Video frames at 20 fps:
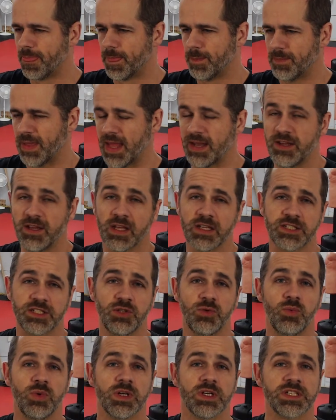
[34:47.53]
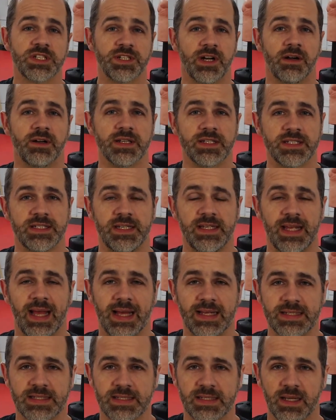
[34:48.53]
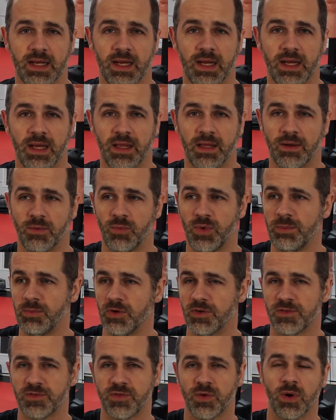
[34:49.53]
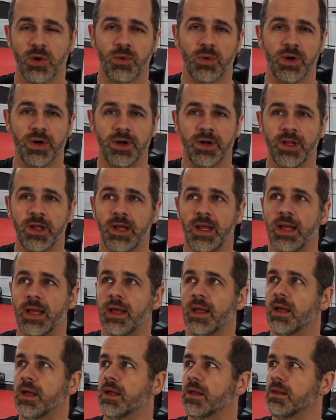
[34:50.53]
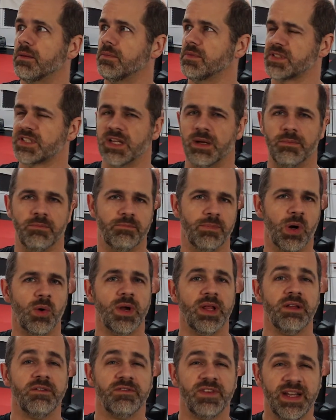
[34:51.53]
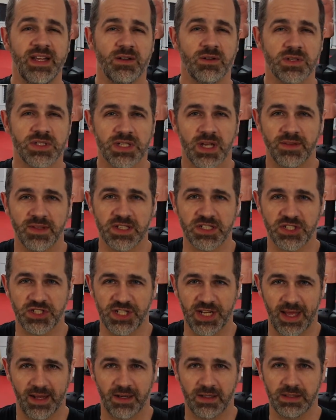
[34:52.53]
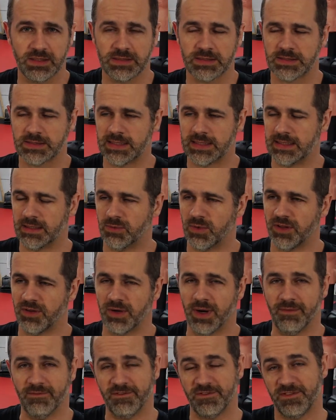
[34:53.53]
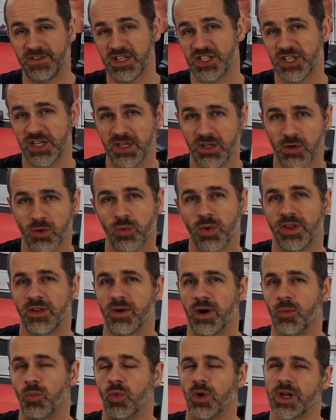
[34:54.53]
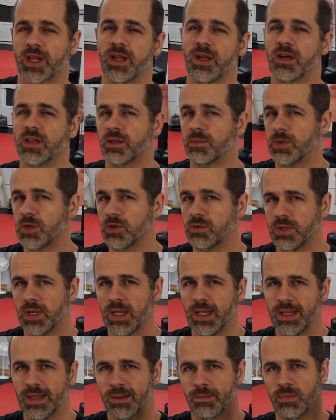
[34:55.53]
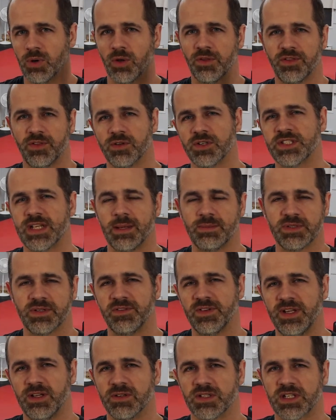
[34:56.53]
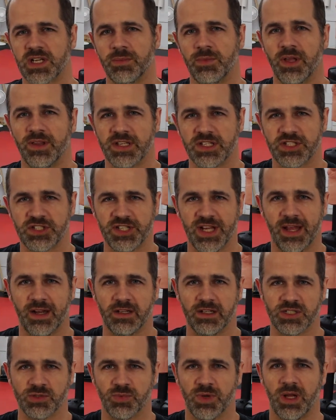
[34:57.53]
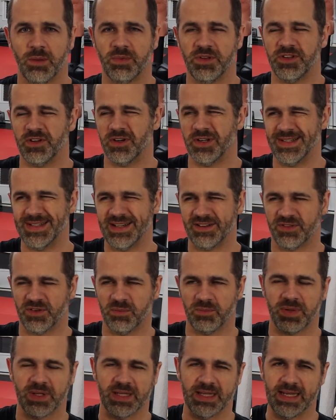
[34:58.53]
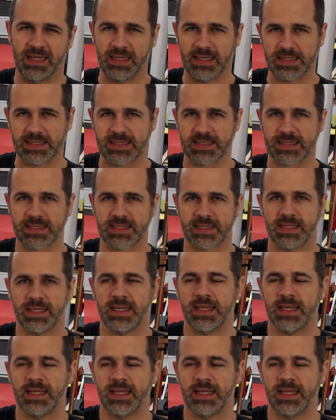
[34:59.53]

And yes, you will start to see, as we move forward, some boating videos on this channel, whether I'm fishing or whether I'm working on the boat. Both those types of videos come on this channel as well, but they're in different playlists.